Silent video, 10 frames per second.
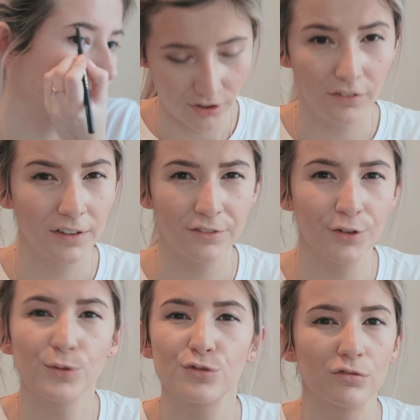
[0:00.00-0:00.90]
Nothing
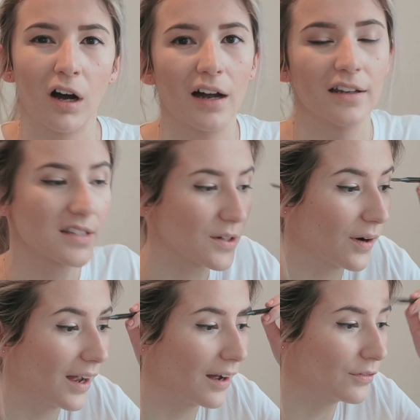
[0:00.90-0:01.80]
feels right until
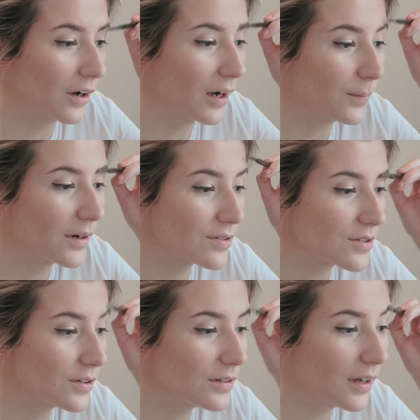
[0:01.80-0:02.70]
I have eyebrows
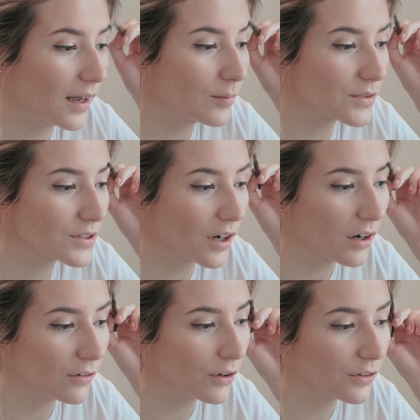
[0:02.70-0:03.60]
on and
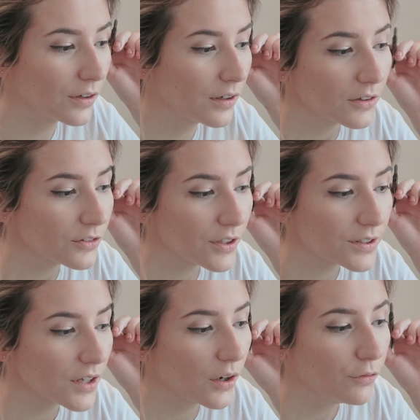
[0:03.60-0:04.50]
mascara on.
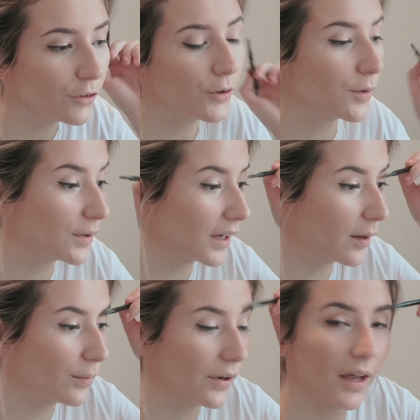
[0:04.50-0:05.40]
Just comb through them
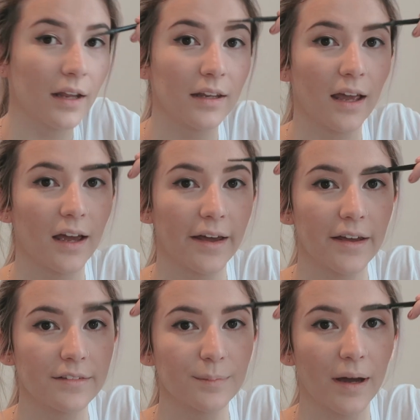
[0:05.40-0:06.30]
again, put any
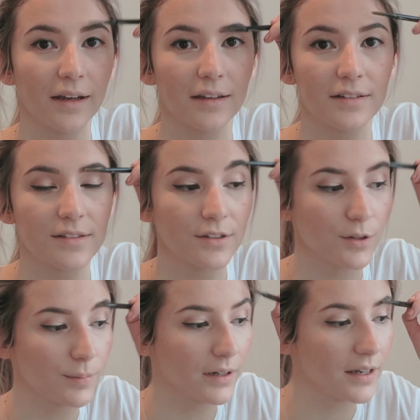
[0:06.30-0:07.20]
hairs back
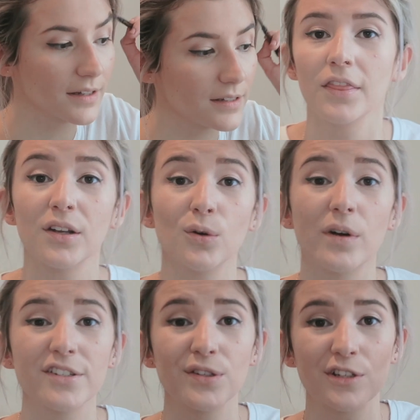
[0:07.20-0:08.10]
into place. Then all
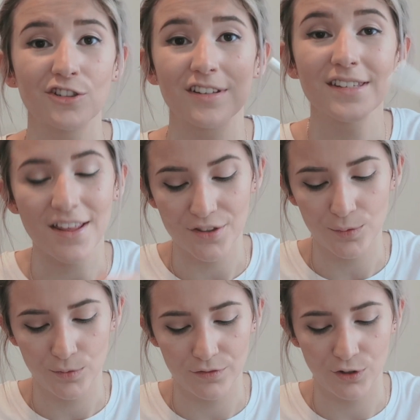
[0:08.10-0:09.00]
I do is just set
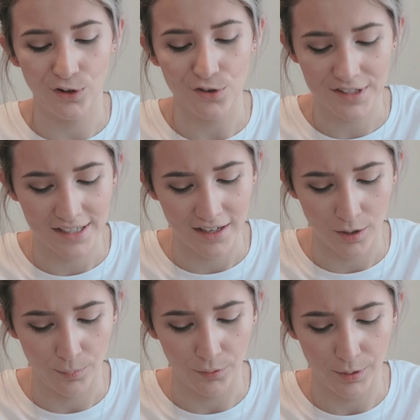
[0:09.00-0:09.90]
them with
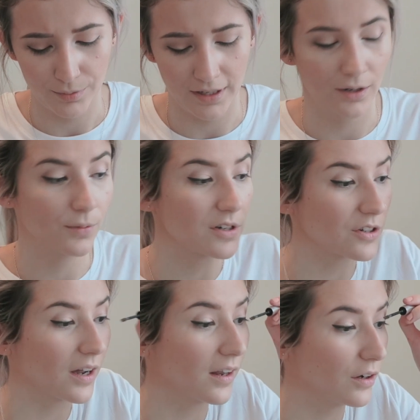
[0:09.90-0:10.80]
Glossier Boy Brow, which
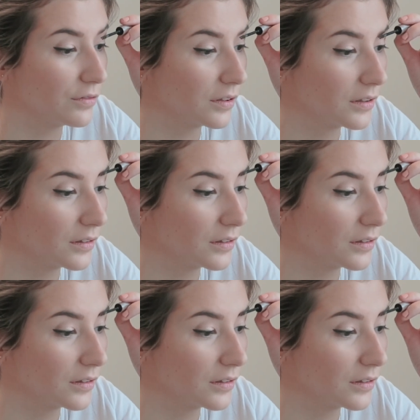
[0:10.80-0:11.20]
I love.